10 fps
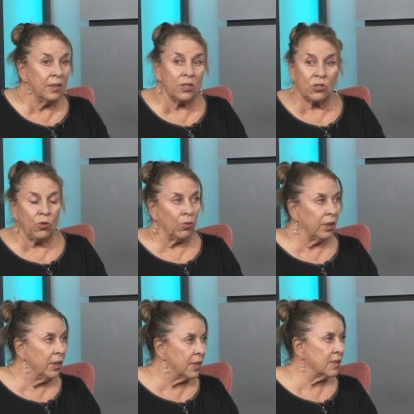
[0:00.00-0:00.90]
they should
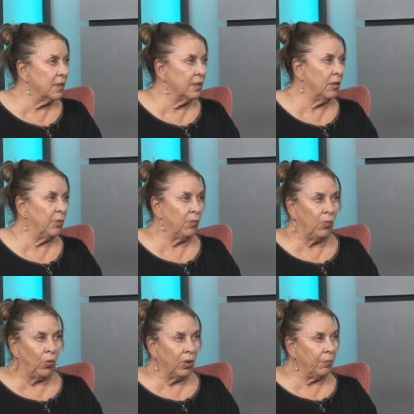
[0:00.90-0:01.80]
organize a little bit
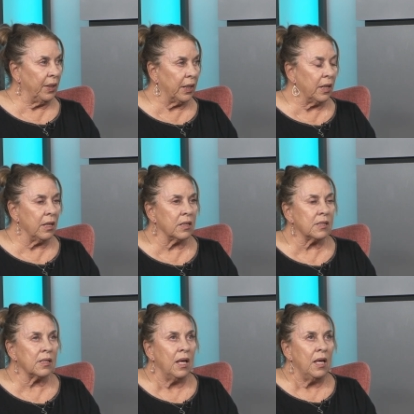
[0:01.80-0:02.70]
more,
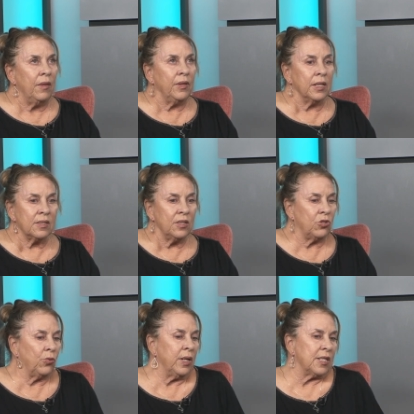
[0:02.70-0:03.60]
because the
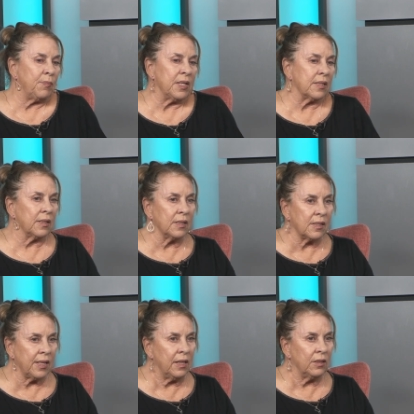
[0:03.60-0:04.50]
NCAA has basically
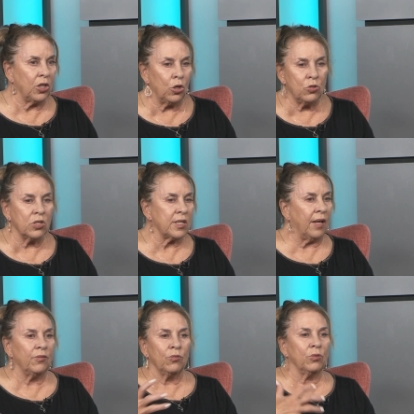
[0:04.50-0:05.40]
said coaches
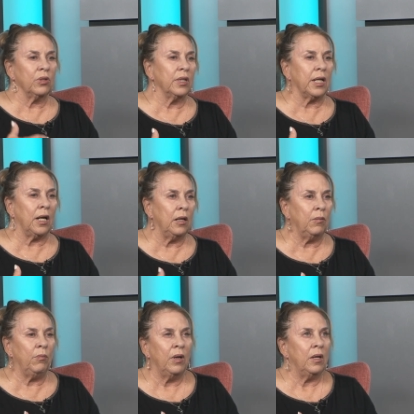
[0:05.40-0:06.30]
haven't really
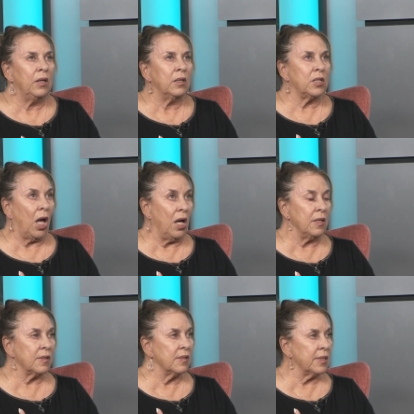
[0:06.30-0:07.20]
come to
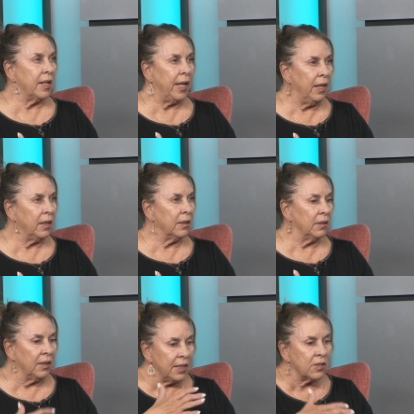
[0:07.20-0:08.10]
us and said, hey,
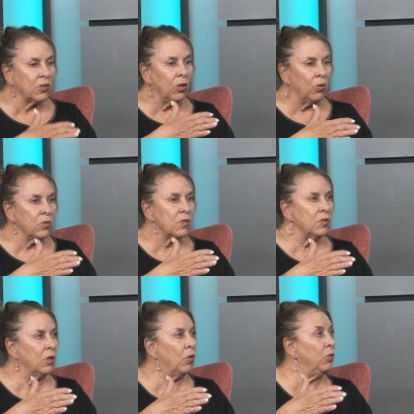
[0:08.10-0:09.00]
let's go
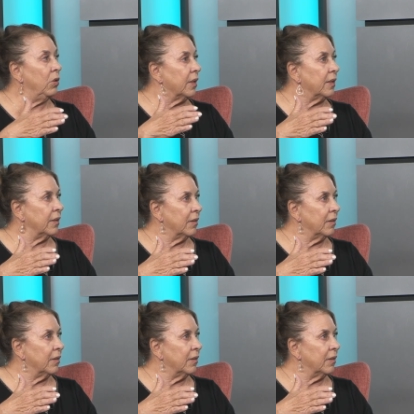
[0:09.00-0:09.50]
slowly.